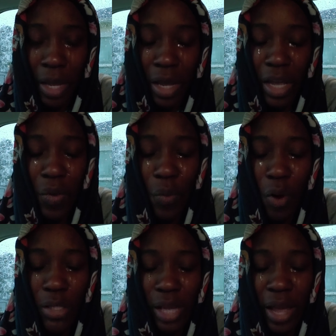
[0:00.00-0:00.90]
He
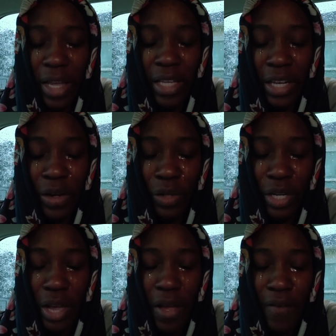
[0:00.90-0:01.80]
wants a
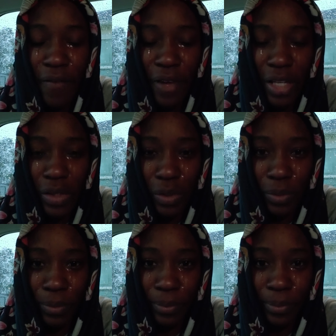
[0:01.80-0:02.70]
yielded
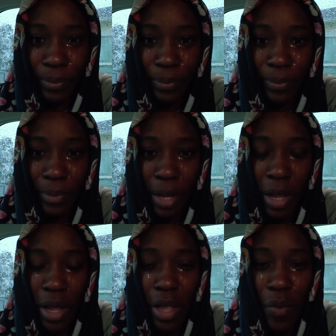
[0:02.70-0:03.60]
vessel.
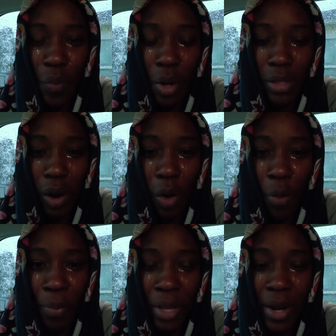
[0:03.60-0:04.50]
He wants
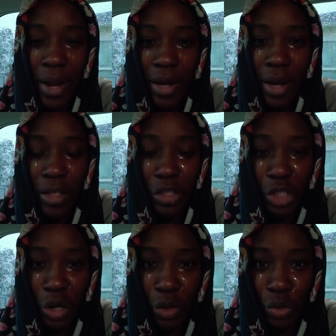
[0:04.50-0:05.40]
obedient
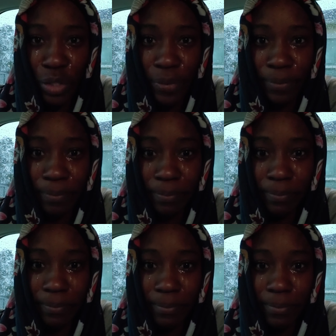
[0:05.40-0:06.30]
children.
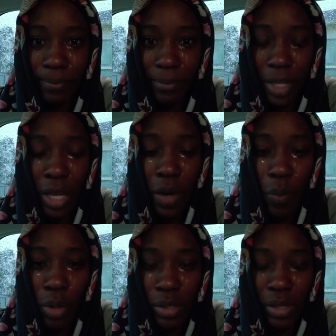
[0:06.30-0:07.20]
He
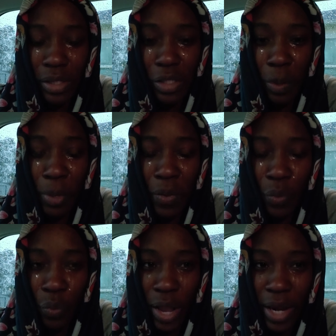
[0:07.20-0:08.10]
wants us to be
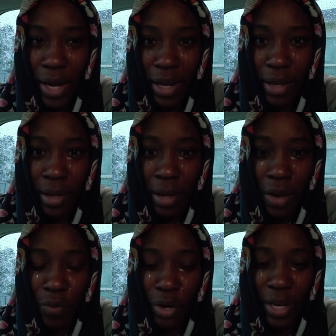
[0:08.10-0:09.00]
ready
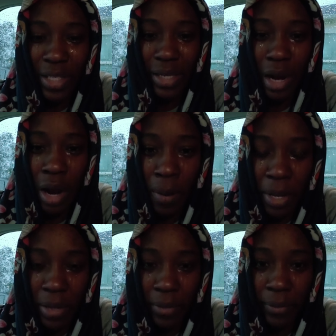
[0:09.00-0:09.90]
for his coming.